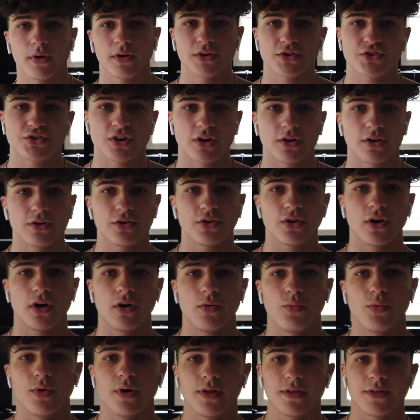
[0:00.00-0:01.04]
gonna start
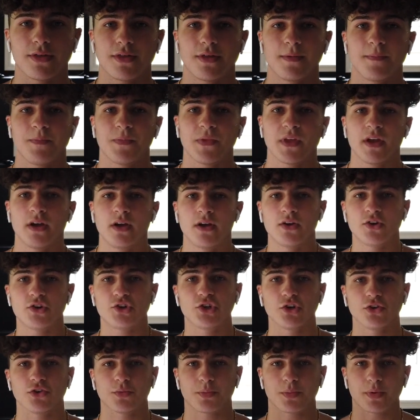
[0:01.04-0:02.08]
with
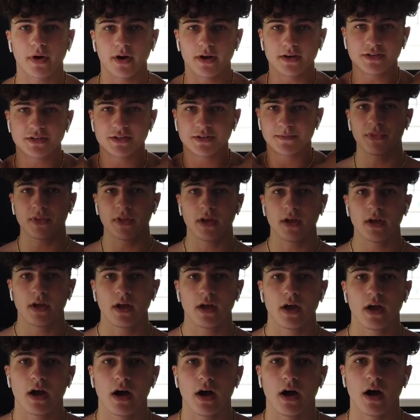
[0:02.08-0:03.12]
shoulder press.
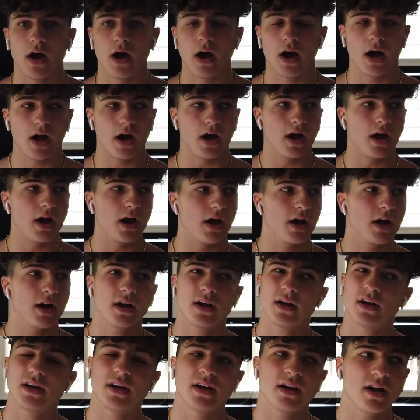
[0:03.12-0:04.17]
I'm
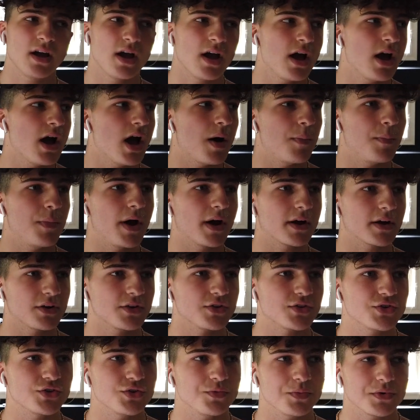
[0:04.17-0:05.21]
not gonna
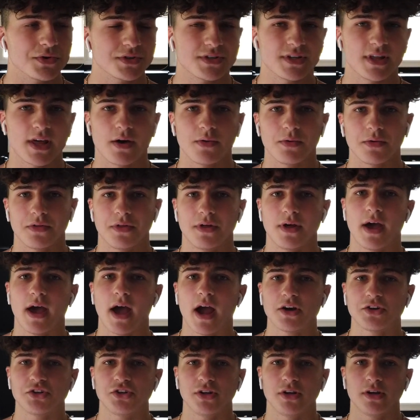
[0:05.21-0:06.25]
superset that with,
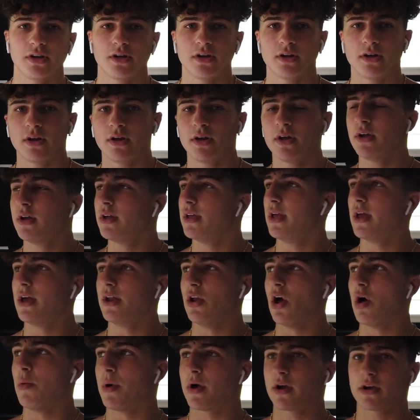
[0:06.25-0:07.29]
actually, yeah,
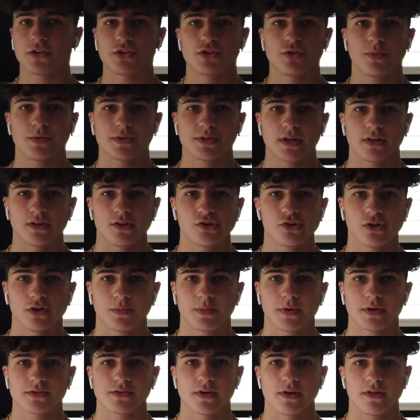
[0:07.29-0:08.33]
no, I'm not gonna superset the shoulder
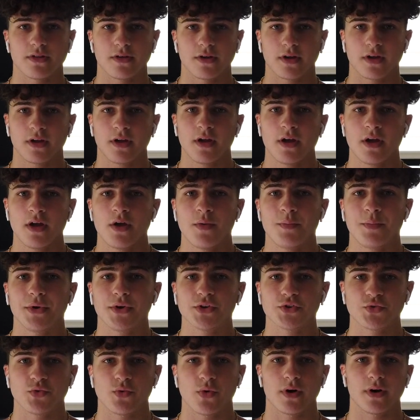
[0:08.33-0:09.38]
press or anything,
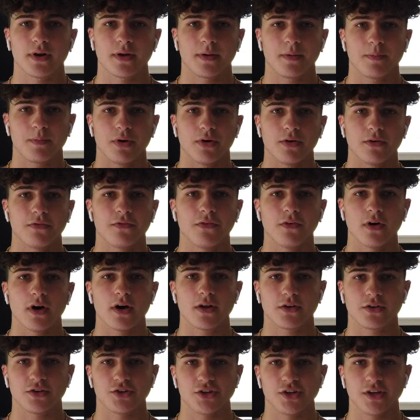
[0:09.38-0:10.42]
because we want to put full
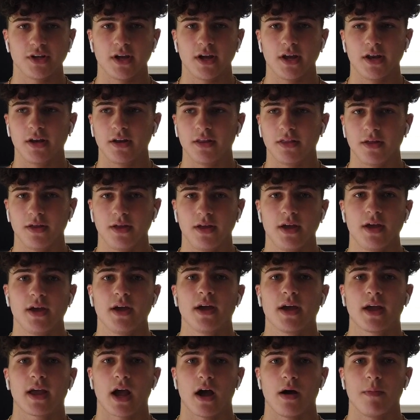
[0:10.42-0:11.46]
energy into the
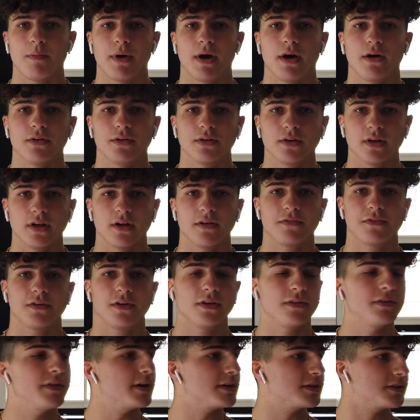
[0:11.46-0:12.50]
compound lift.
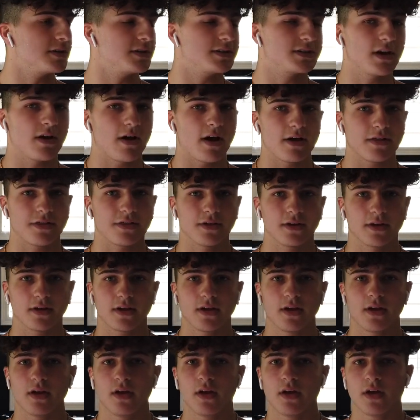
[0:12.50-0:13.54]
That's at least how I think,